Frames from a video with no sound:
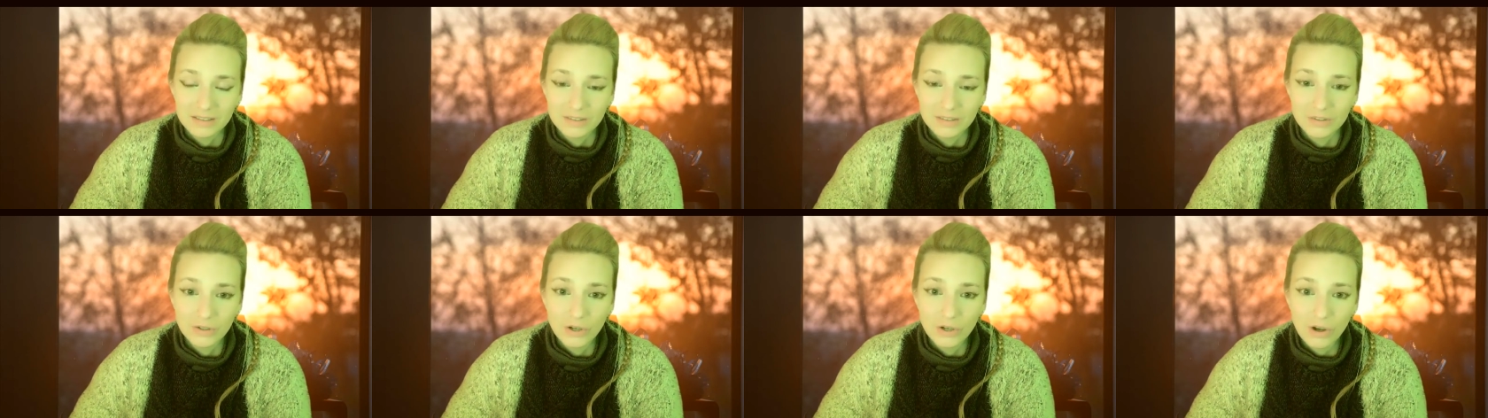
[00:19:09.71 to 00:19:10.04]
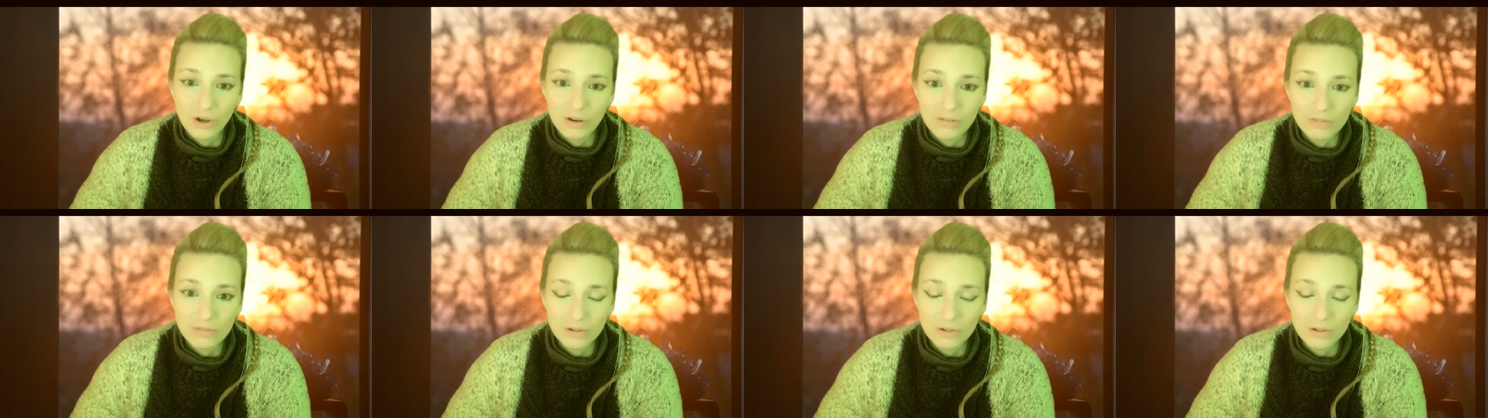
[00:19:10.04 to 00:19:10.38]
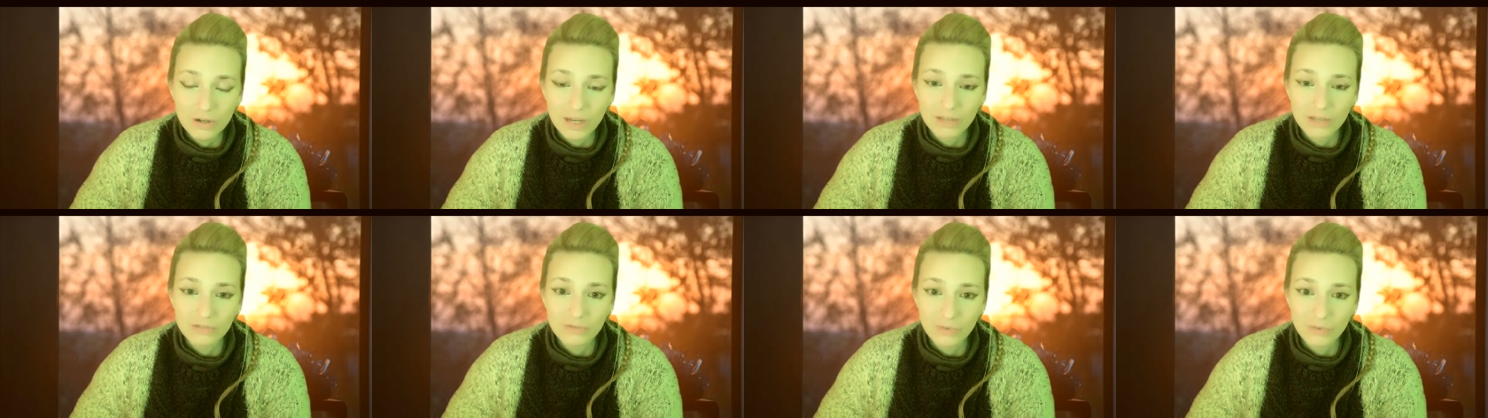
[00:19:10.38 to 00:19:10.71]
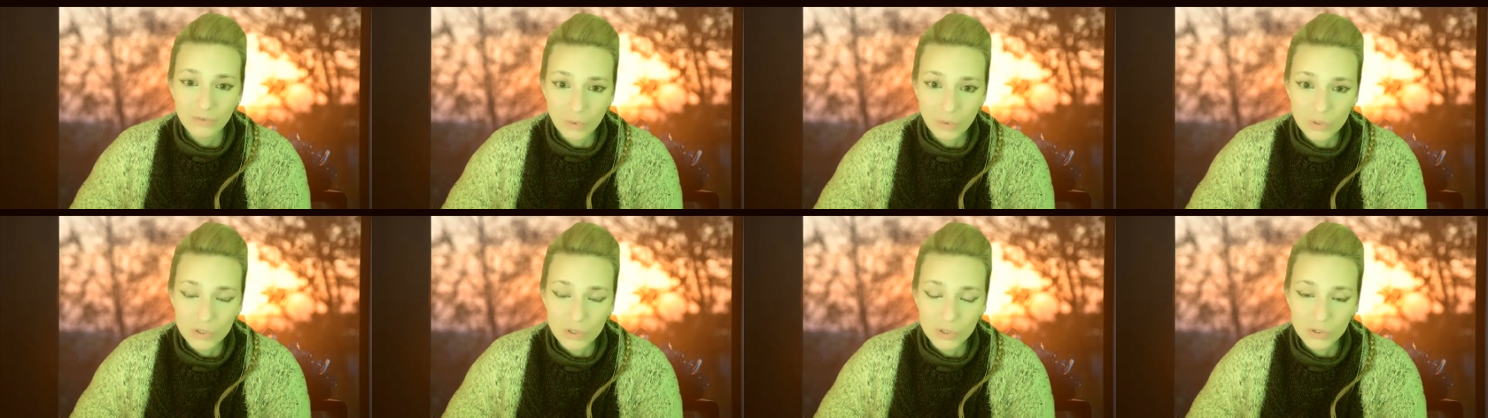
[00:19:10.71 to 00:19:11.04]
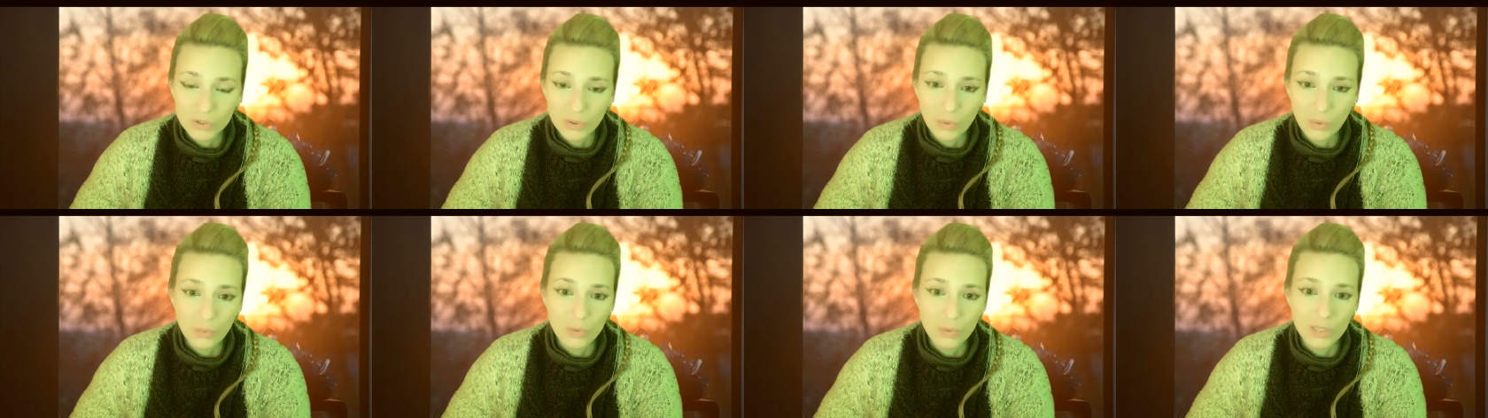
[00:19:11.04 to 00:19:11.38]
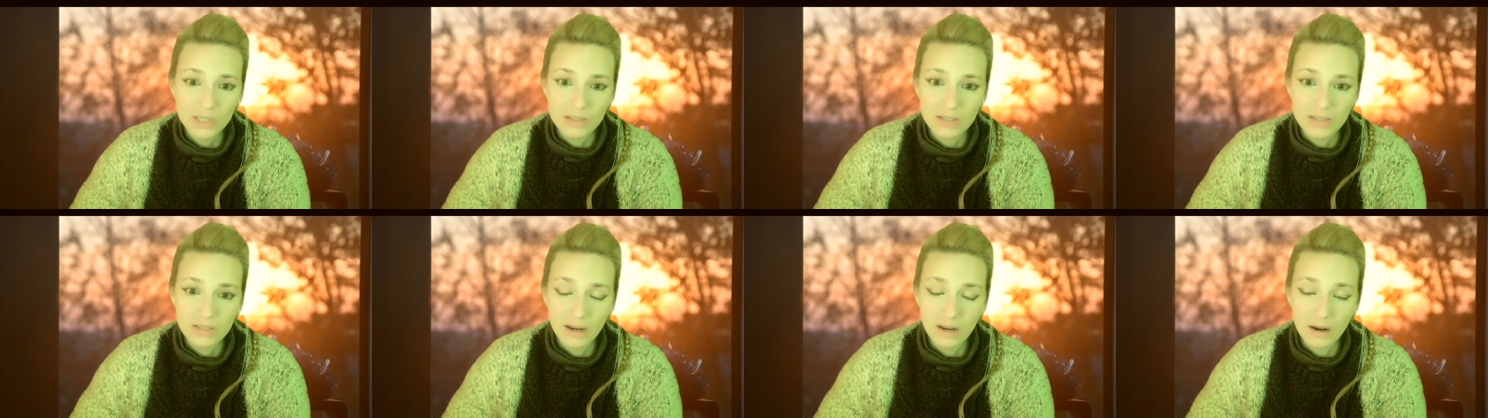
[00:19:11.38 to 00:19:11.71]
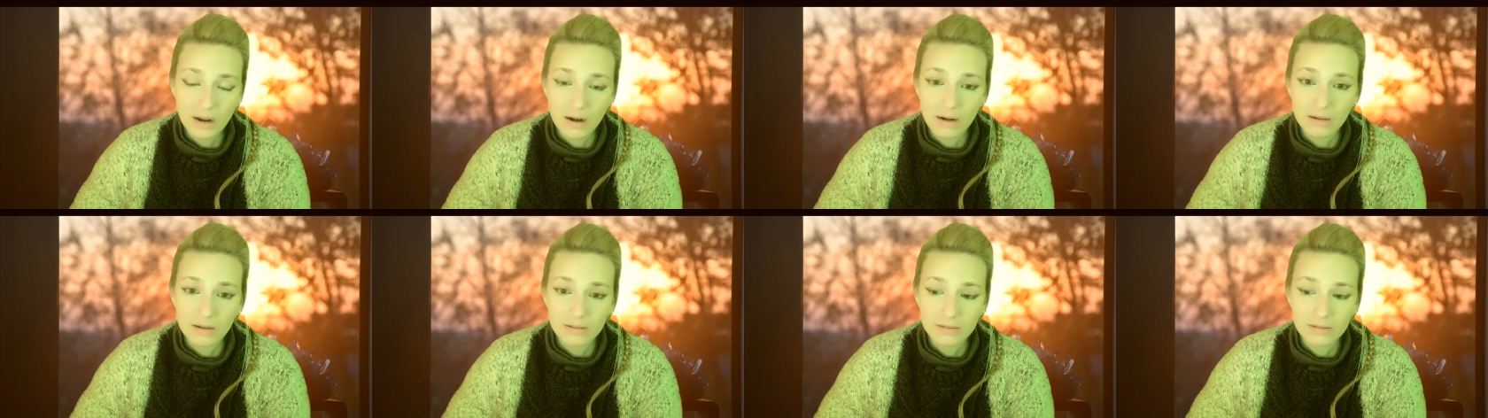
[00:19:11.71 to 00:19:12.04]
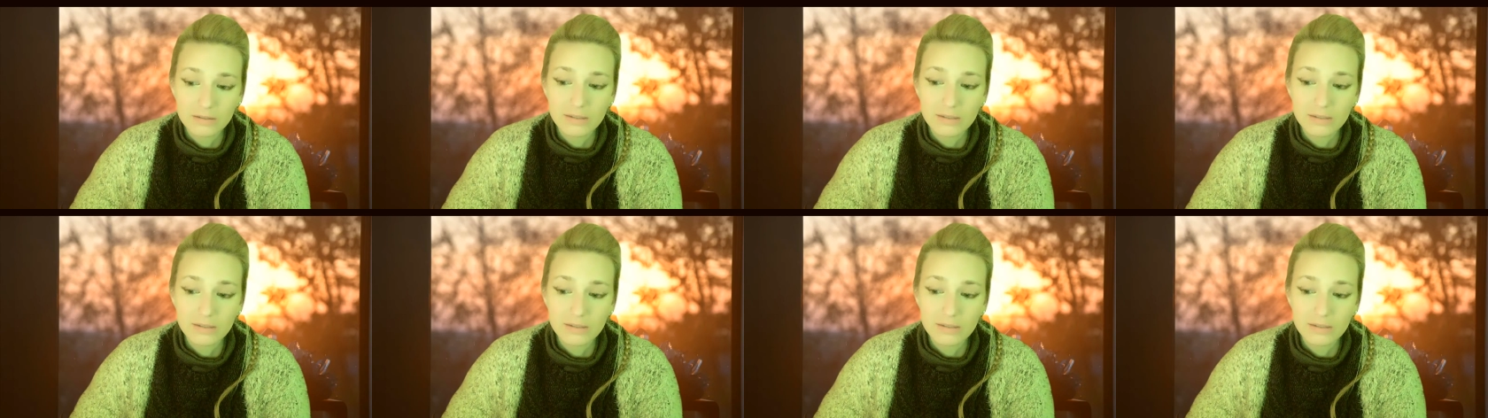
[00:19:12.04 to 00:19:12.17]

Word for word: the cover and false stories they are